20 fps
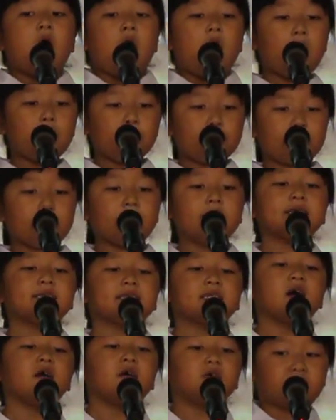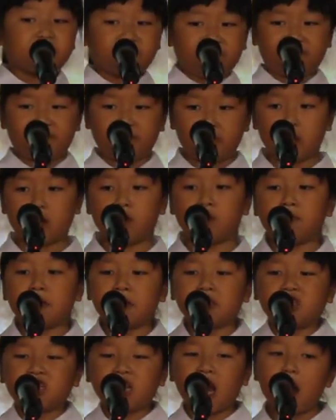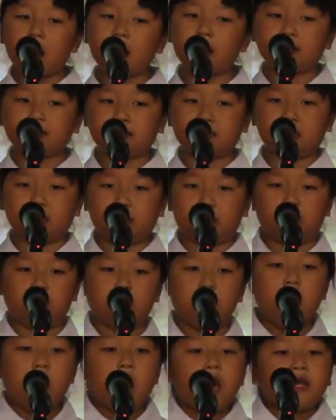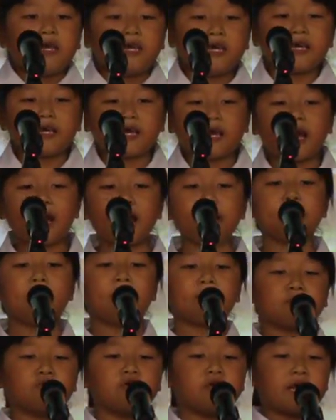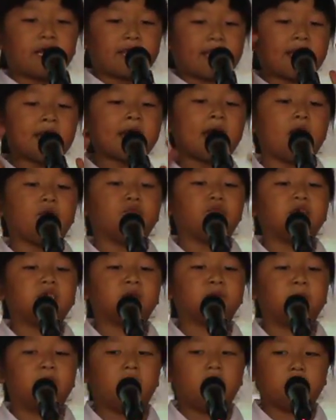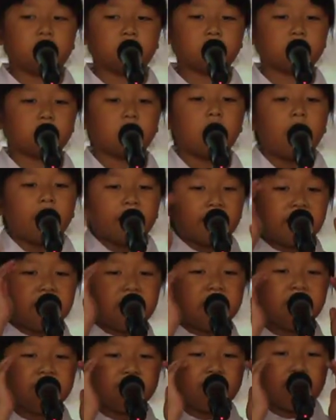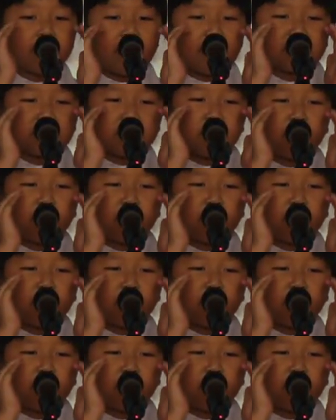a minister was filled with jealousy. He came up to the king and whispered, "Even as a